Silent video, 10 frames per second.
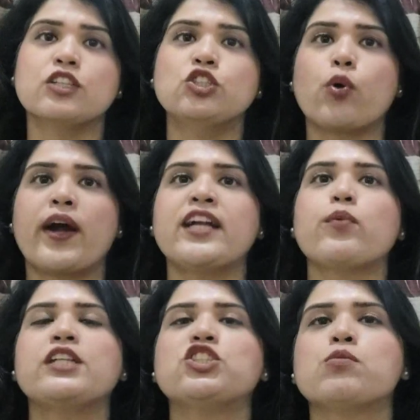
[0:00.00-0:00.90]
a joint
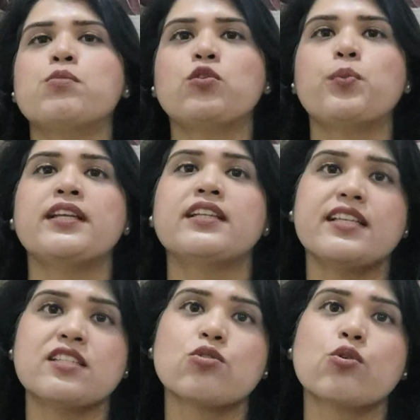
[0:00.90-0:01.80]
venture between
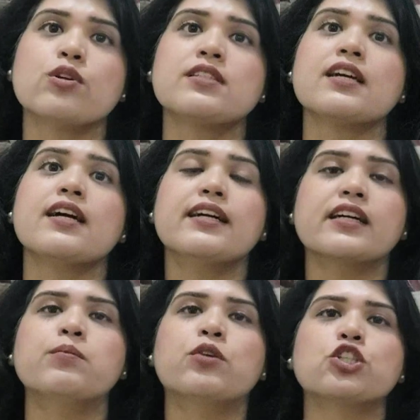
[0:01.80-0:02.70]
ISRO's
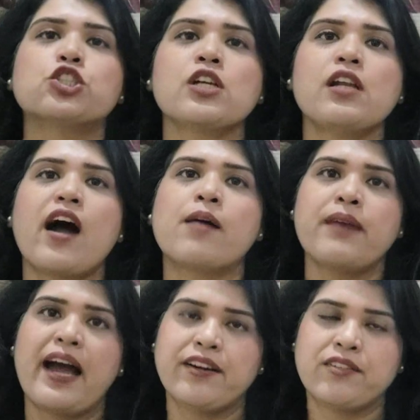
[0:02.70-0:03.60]
commercial arm
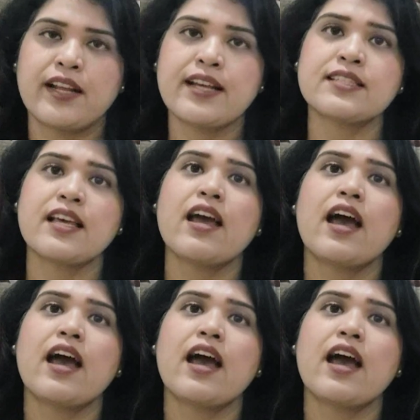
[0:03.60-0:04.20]
Antrix